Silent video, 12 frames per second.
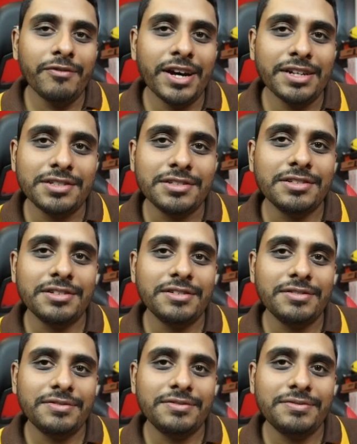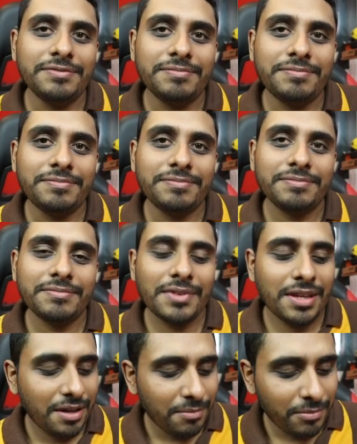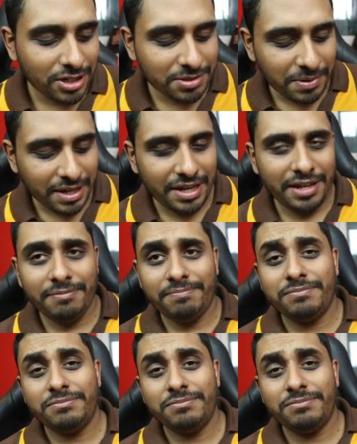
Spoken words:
advice. Mars McGee,